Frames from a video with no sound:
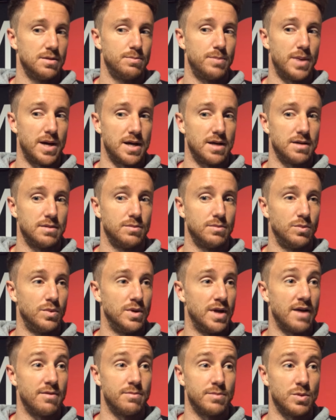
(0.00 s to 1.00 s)
but we
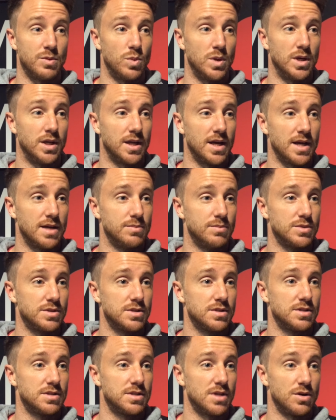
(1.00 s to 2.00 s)
haven't been winning games.
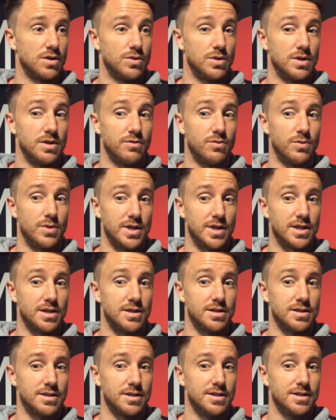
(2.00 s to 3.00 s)
So if we
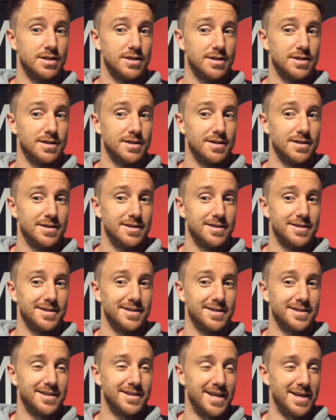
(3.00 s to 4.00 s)
can
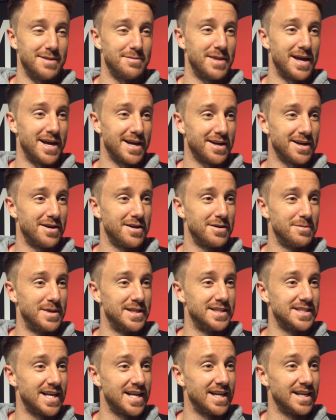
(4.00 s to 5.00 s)
keep that kind of
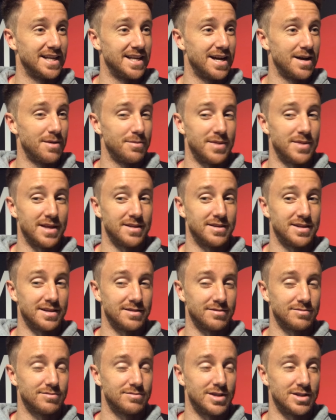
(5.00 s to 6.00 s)
mentality up, that
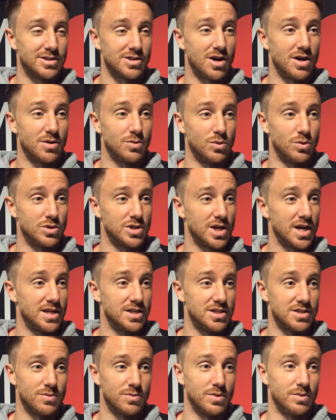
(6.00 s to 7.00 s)
the tide will
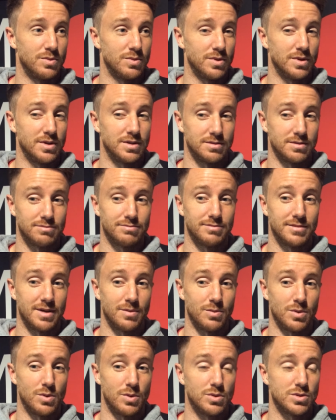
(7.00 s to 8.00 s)
change and
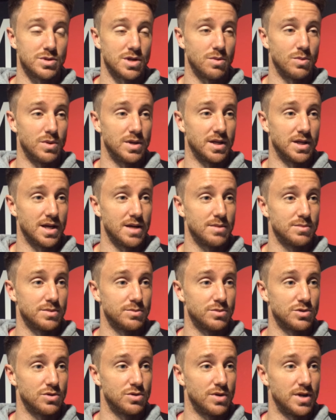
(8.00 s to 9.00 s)
we will start winning games, I'm
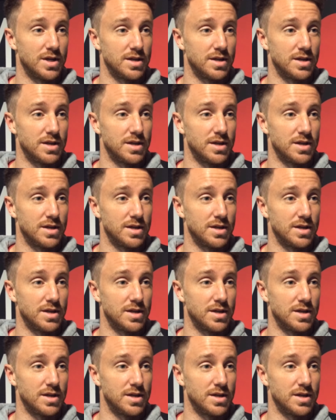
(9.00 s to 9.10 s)
sure of